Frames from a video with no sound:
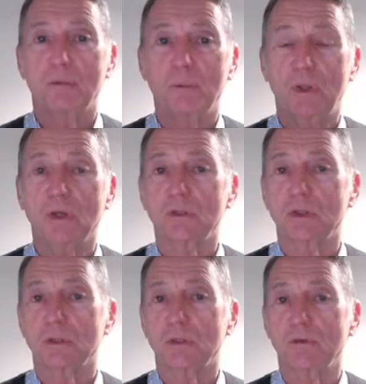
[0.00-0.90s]
with all
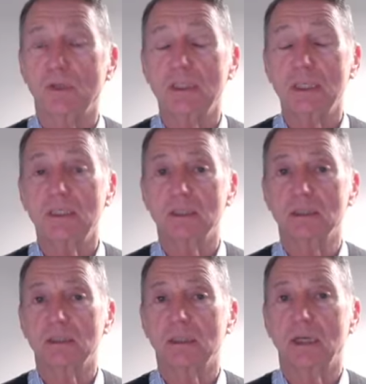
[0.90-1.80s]
sorts of
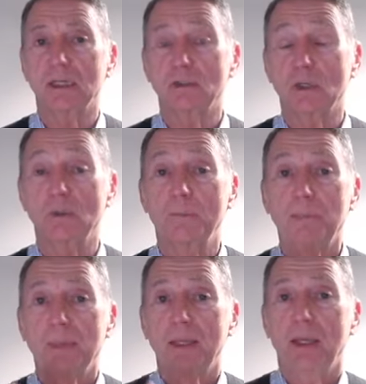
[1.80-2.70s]
diseases. And so
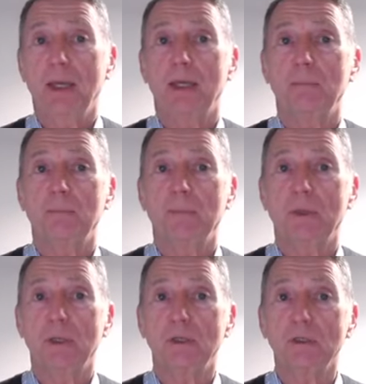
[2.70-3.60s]

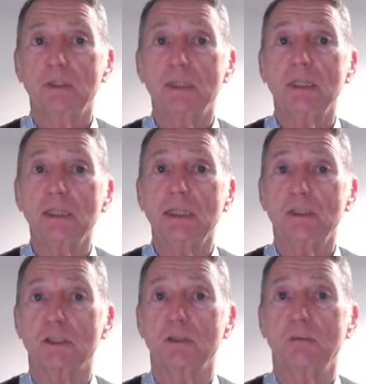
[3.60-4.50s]
you still need
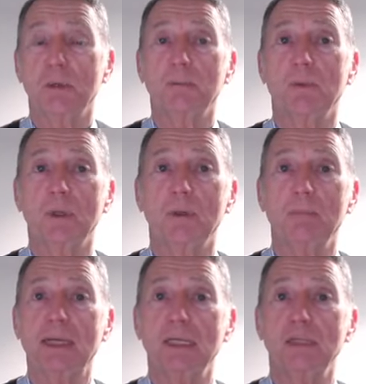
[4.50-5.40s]
to supplement with
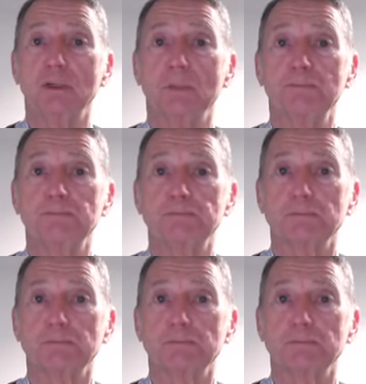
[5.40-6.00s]
magnesium.